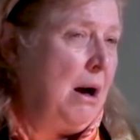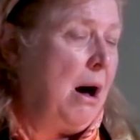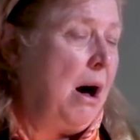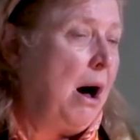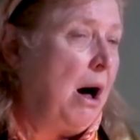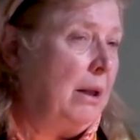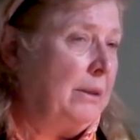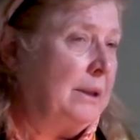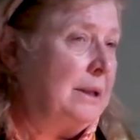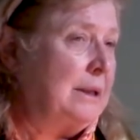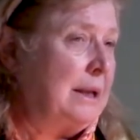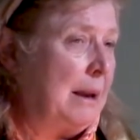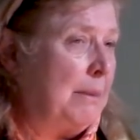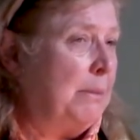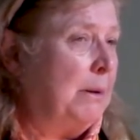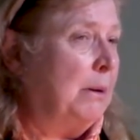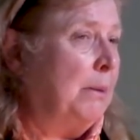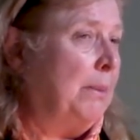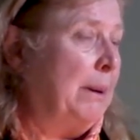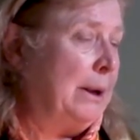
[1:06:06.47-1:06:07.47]
on the
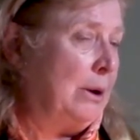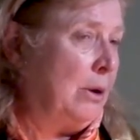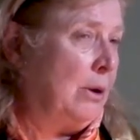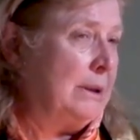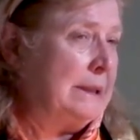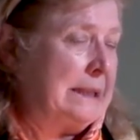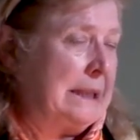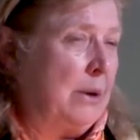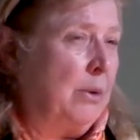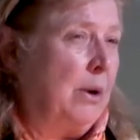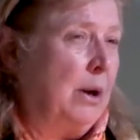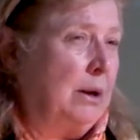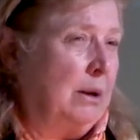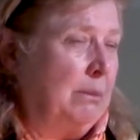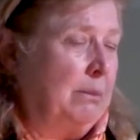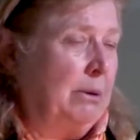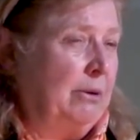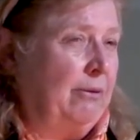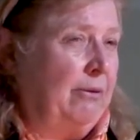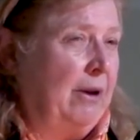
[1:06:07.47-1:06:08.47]
table, but also on the
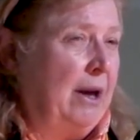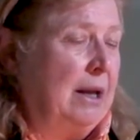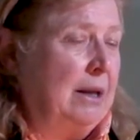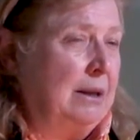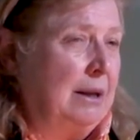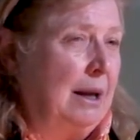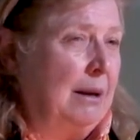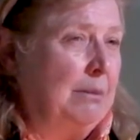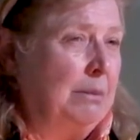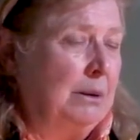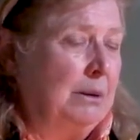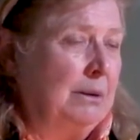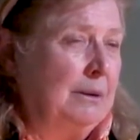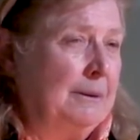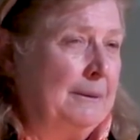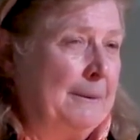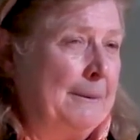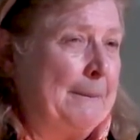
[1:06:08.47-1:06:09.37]
buffet table.